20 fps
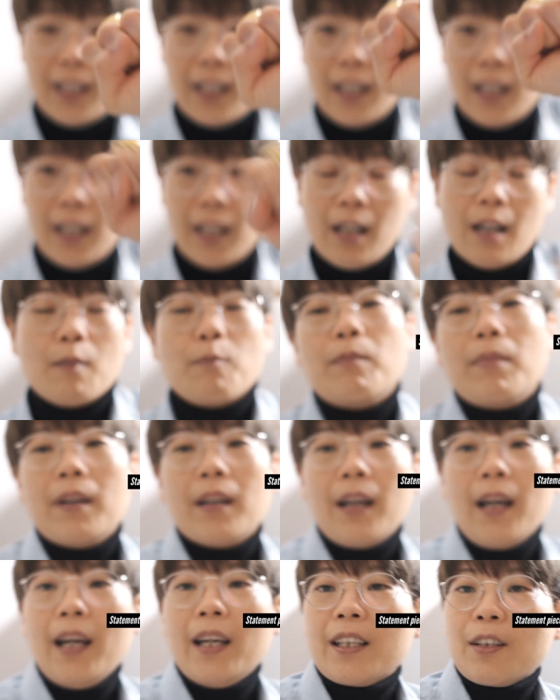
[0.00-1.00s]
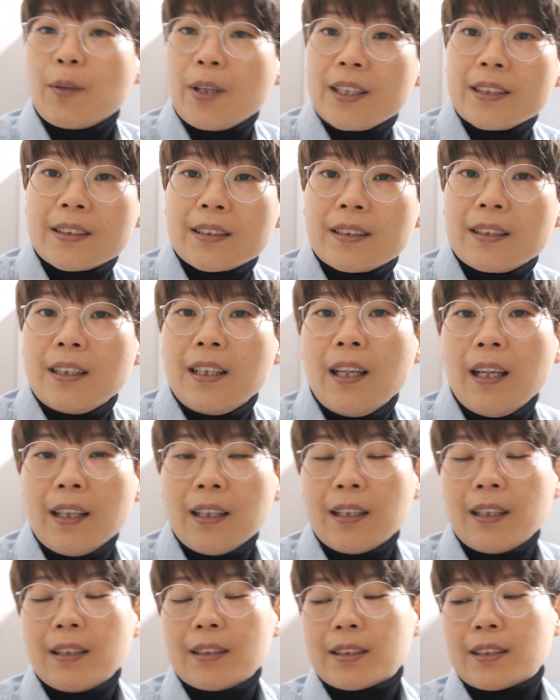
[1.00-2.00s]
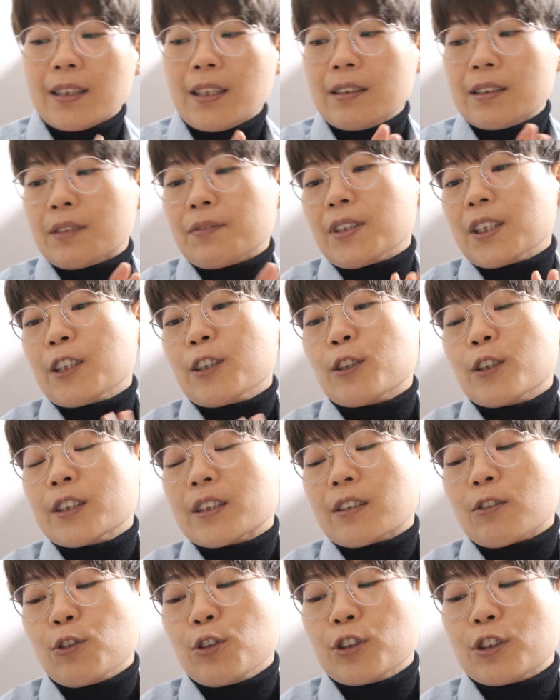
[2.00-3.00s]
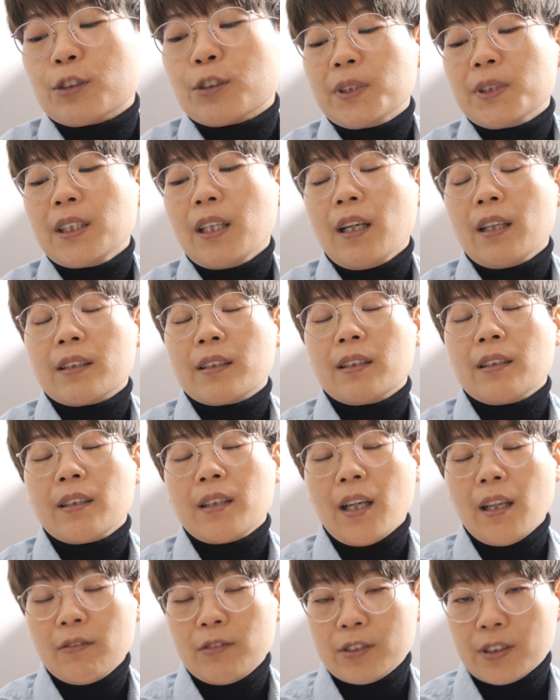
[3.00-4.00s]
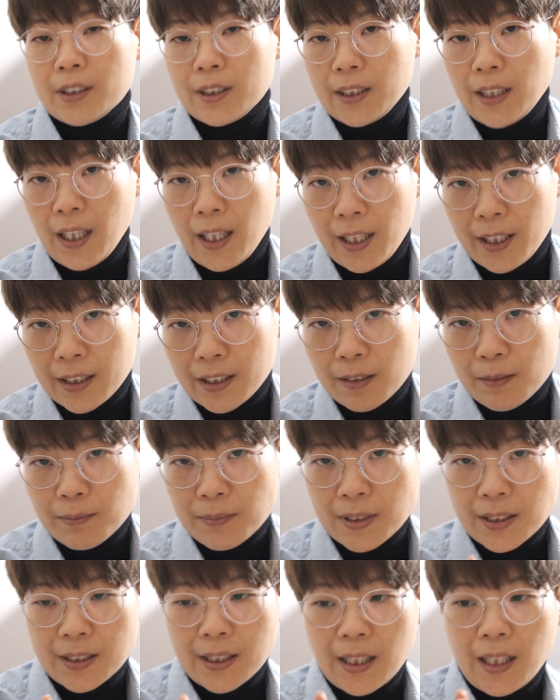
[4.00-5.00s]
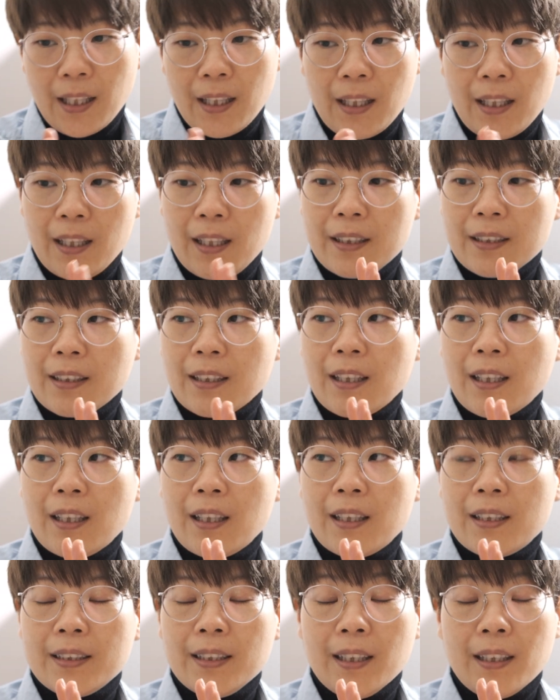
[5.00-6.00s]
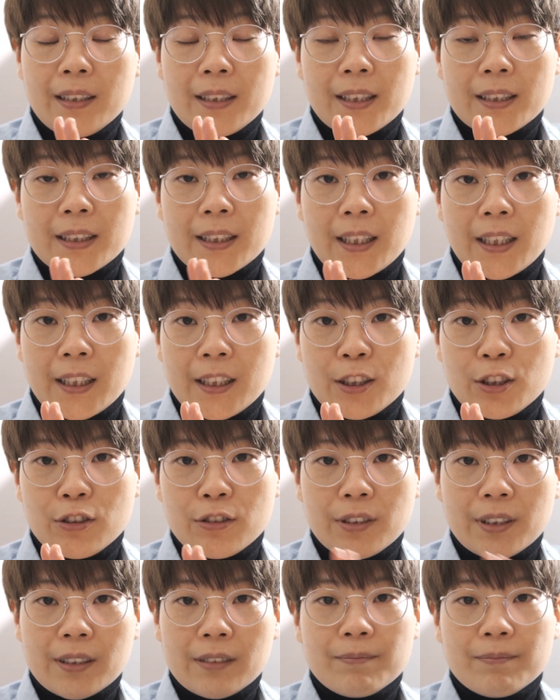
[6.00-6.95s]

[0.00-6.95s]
But anyways, today's video is going to on the novelty items, and yeah, let's get into it.